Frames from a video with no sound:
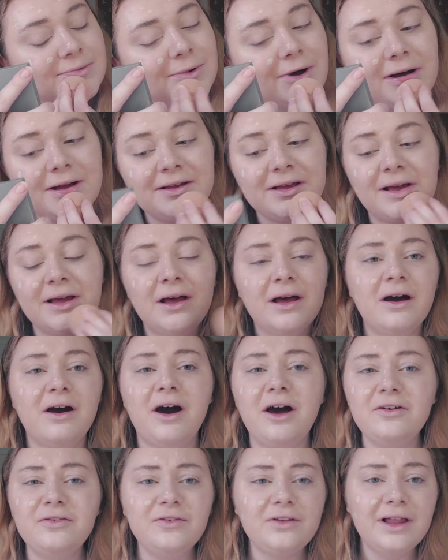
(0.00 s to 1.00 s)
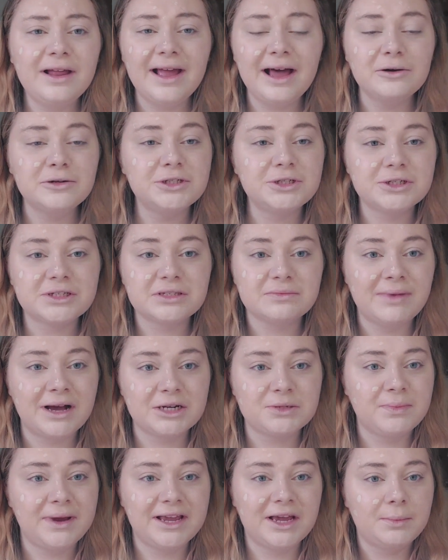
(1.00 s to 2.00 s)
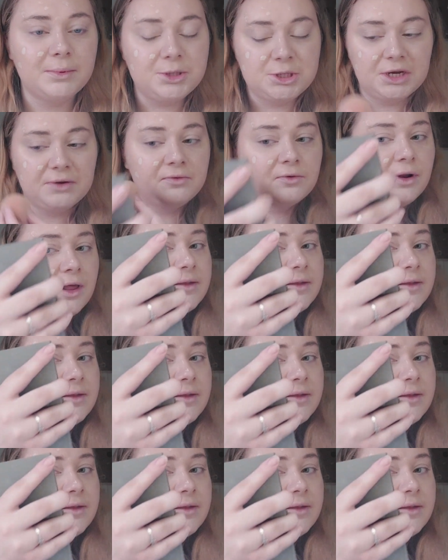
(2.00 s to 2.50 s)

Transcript: Well, I, I feel like Aldi just smash makeup in general.